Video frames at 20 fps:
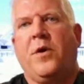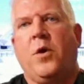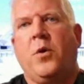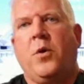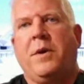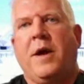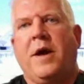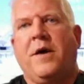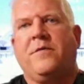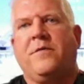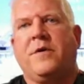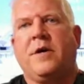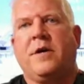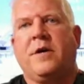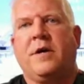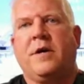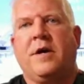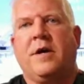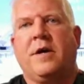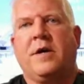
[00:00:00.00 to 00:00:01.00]
I hope you have
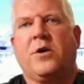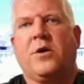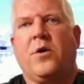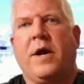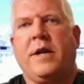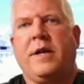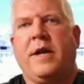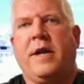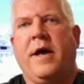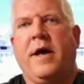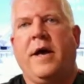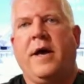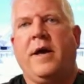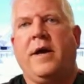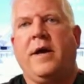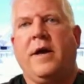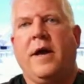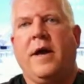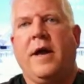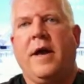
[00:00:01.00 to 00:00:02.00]
a great
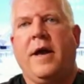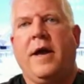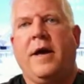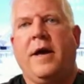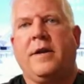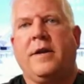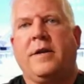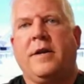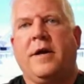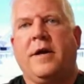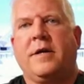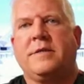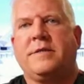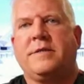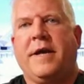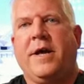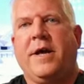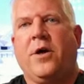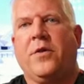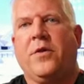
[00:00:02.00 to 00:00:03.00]
day, and
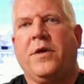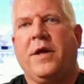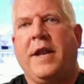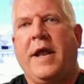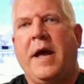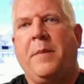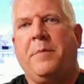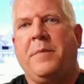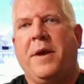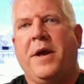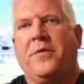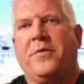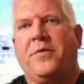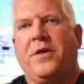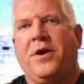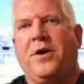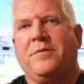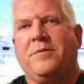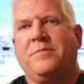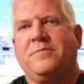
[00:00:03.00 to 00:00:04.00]
stay healthy and happy out
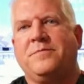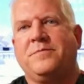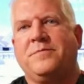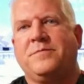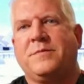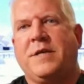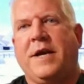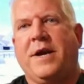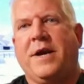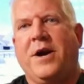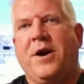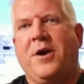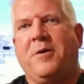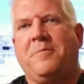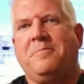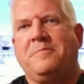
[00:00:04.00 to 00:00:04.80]
there. Take care.